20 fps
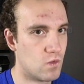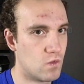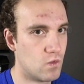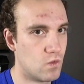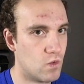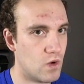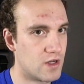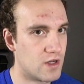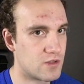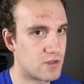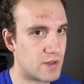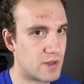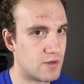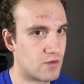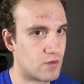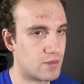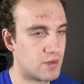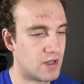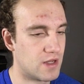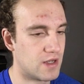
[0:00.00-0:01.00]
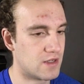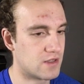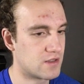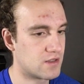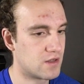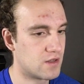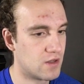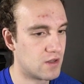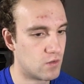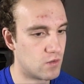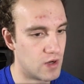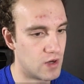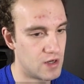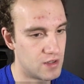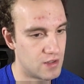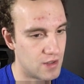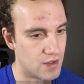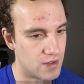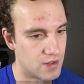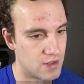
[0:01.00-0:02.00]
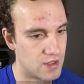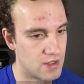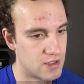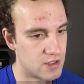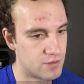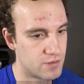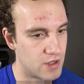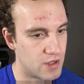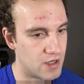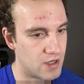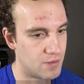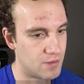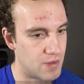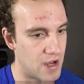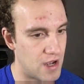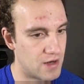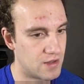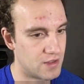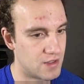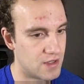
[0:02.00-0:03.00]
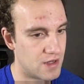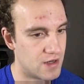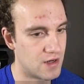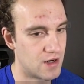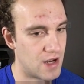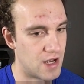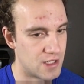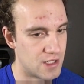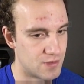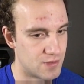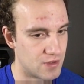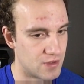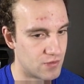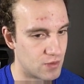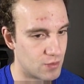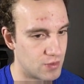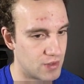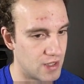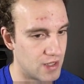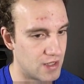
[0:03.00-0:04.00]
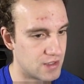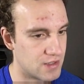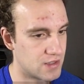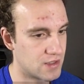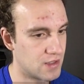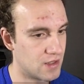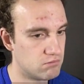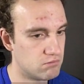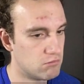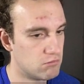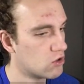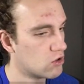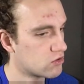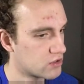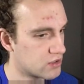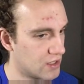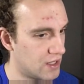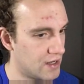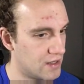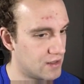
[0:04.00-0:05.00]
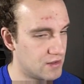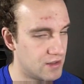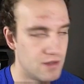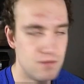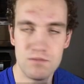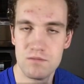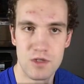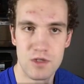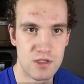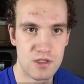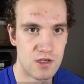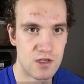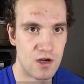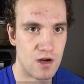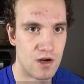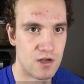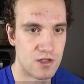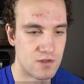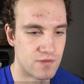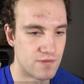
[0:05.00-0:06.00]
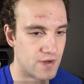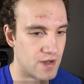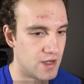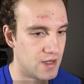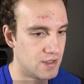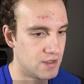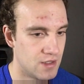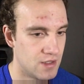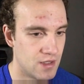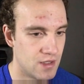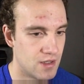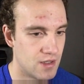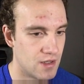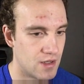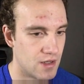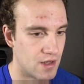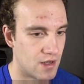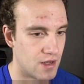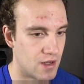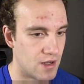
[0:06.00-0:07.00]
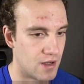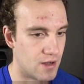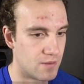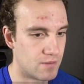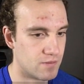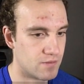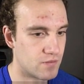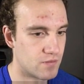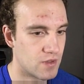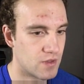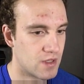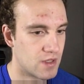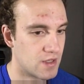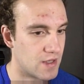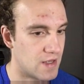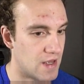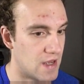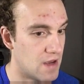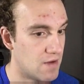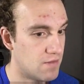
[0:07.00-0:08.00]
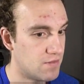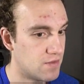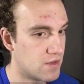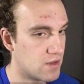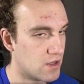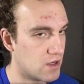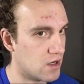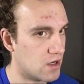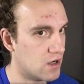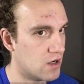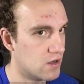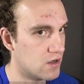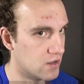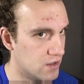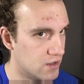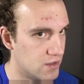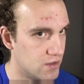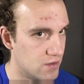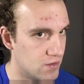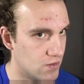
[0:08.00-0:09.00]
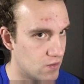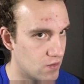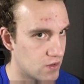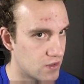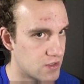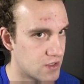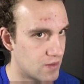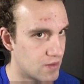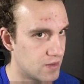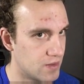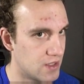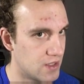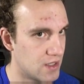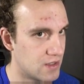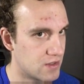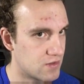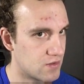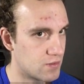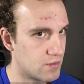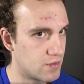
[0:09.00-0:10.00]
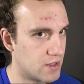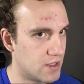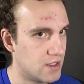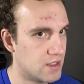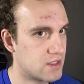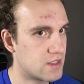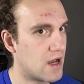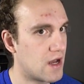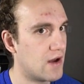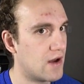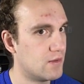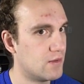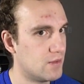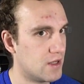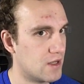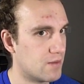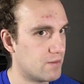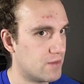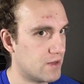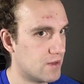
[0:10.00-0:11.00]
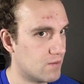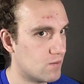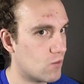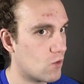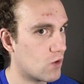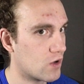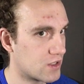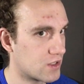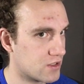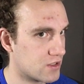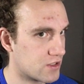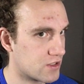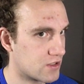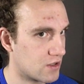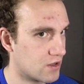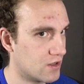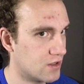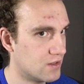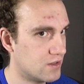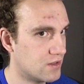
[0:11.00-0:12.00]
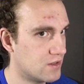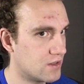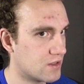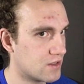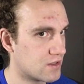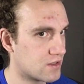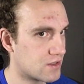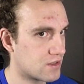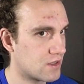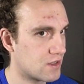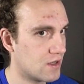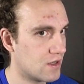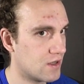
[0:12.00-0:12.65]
What has been replaced? Well, this body panel here has been replaced. Most likely, this car is fine. If the hood or something is replaced, I would be a bit more concerned because